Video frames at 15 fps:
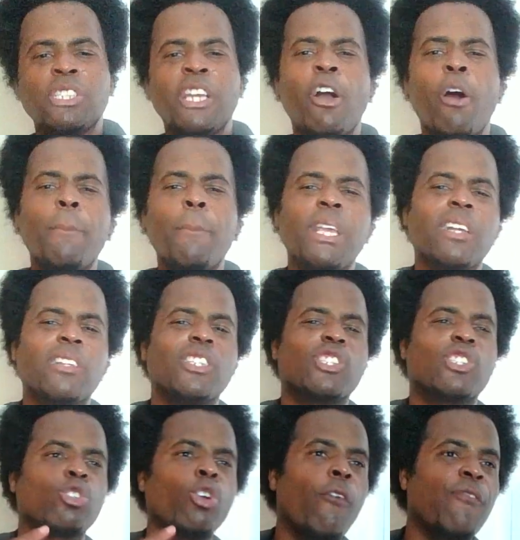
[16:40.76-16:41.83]
to help me get
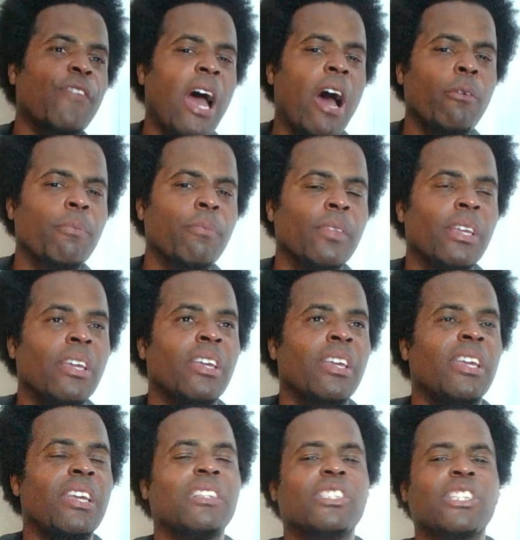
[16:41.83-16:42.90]
this truth out
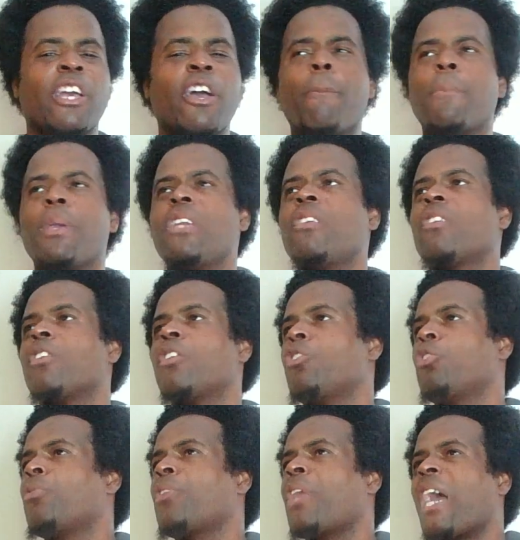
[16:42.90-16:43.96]
and to help me
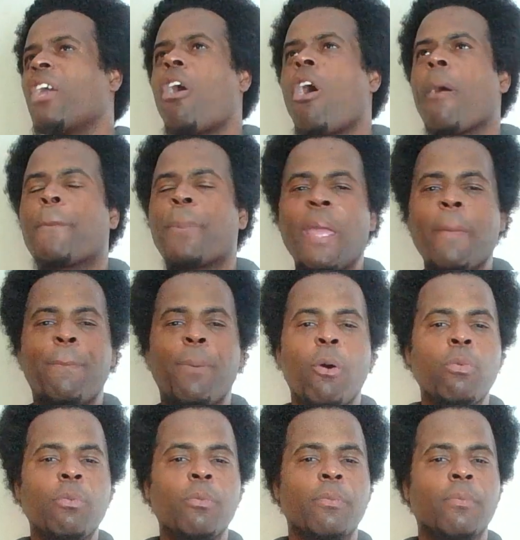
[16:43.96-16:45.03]
unite our
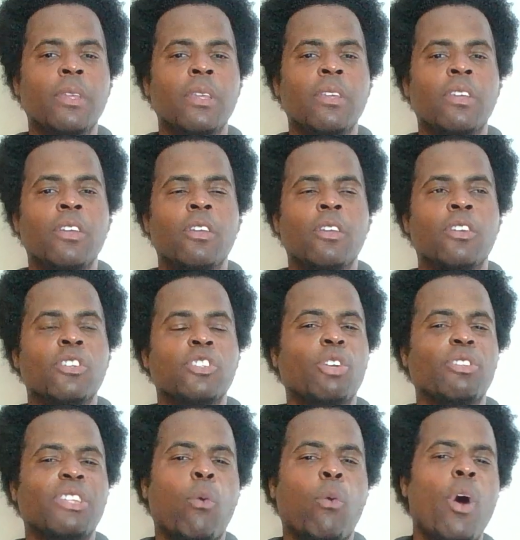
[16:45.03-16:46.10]
people
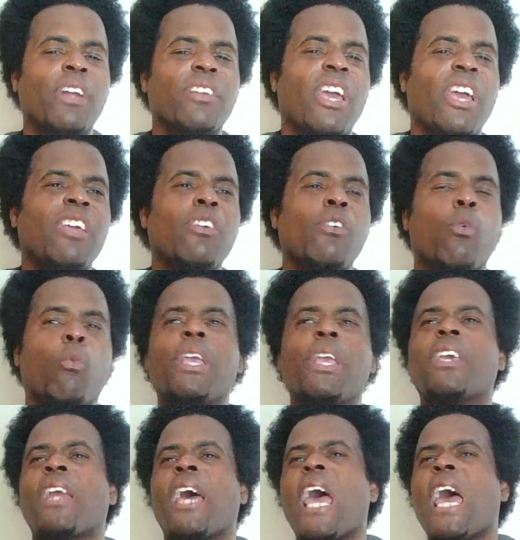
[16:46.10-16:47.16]
so that one day we
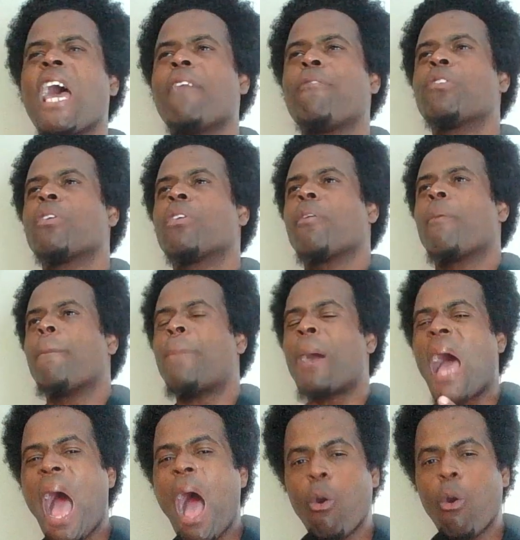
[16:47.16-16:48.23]
can have
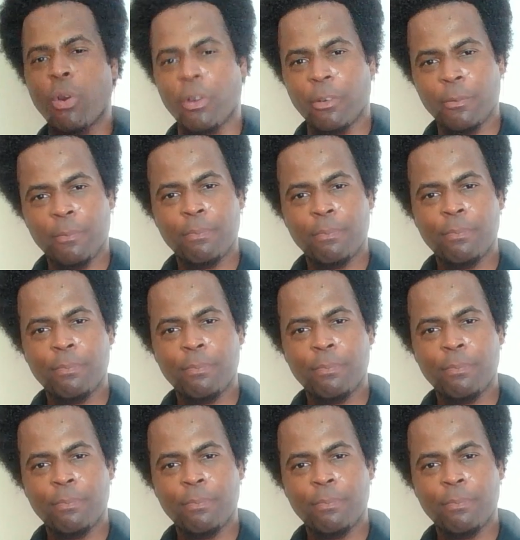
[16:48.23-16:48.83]
power